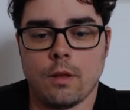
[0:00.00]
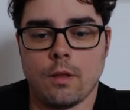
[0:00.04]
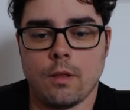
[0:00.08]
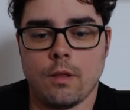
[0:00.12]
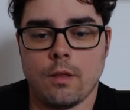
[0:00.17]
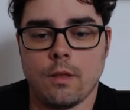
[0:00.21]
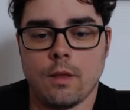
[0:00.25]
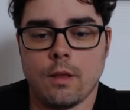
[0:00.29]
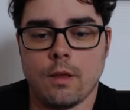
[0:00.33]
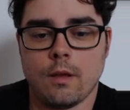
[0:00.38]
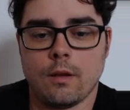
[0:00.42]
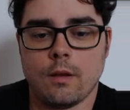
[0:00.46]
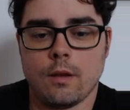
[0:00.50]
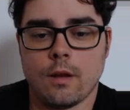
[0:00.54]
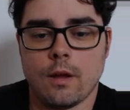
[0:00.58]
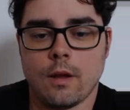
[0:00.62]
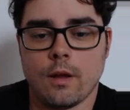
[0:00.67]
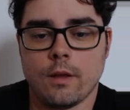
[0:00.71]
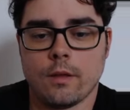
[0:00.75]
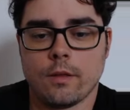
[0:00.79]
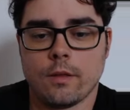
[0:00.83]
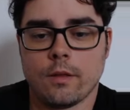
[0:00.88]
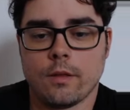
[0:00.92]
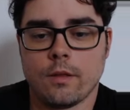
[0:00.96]
Then
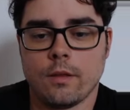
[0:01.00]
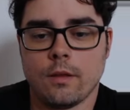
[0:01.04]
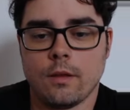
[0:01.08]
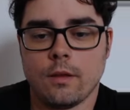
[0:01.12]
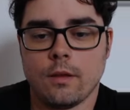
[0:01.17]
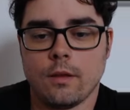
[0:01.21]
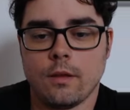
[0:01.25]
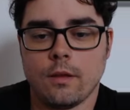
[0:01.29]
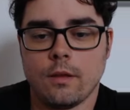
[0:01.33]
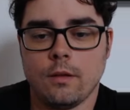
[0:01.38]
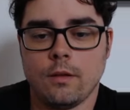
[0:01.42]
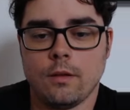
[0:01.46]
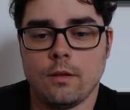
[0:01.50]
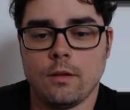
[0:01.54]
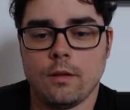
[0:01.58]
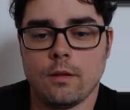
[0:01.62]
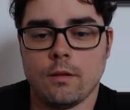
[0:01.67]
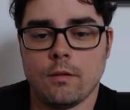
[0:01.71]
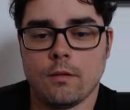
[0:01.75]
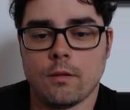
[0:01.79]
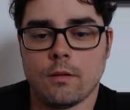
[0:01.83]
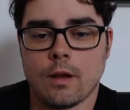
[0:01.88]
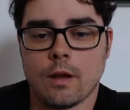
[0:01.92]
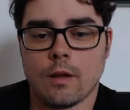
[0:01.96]
I think you
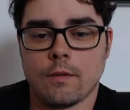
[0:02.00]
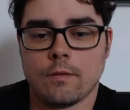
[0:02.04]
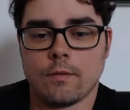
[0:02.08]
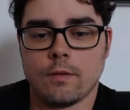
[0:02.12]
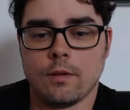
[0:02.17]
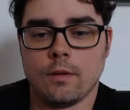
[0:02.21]
don't have